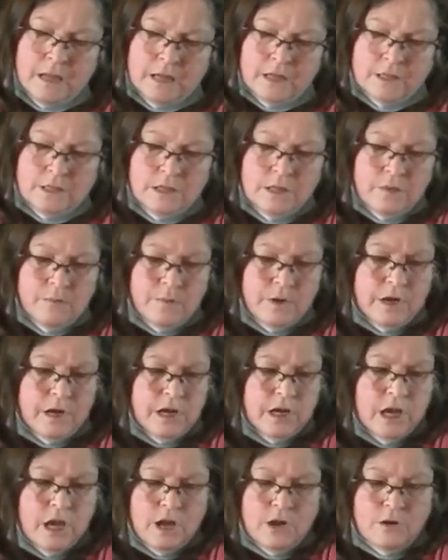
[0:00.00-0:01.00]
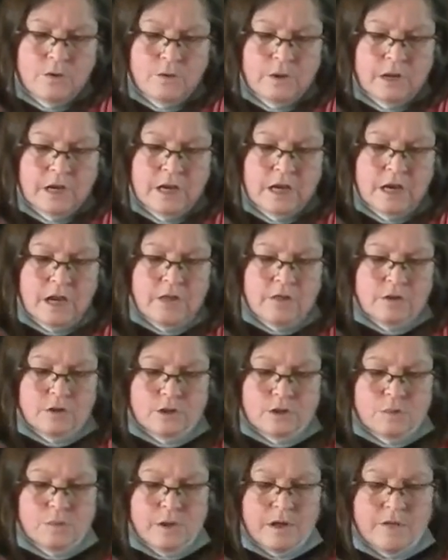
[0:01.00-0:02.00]
So then we're going to give another
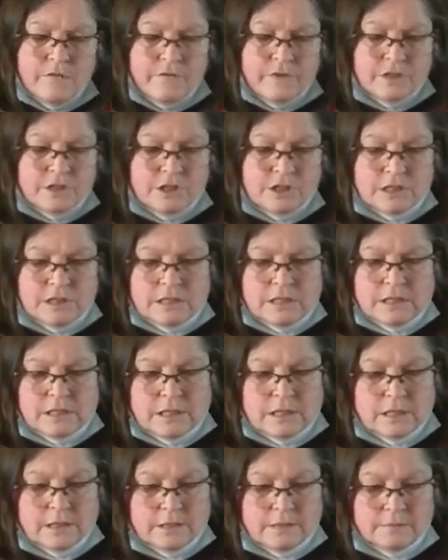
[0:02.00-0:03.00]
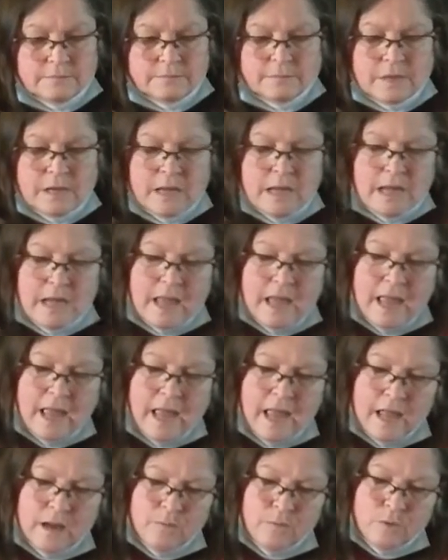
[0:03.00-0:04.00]
12 inches
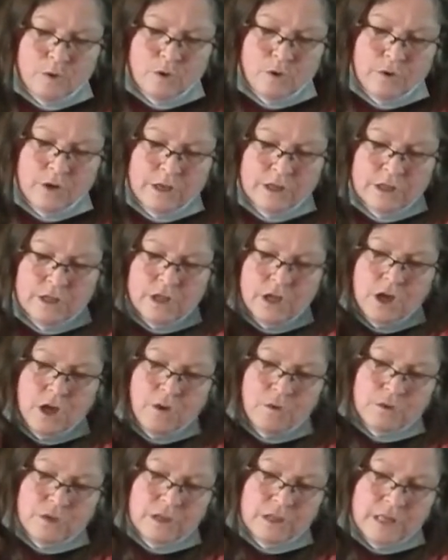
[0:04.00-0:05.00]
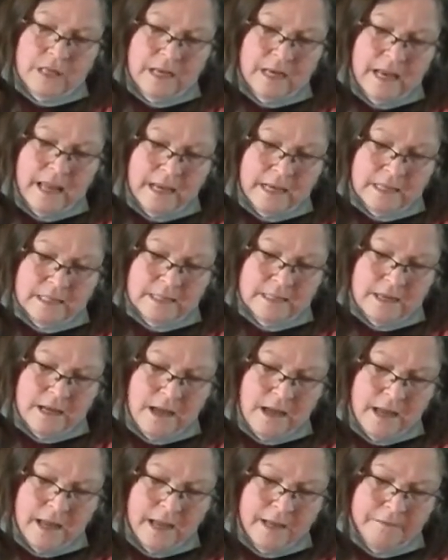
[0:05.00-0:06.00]
and we're going to go to the next
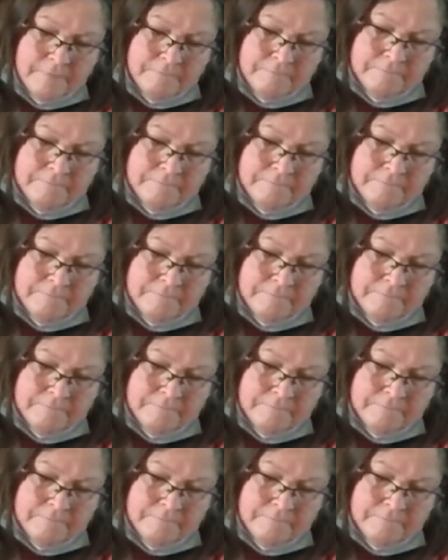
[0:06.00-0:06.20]
tie.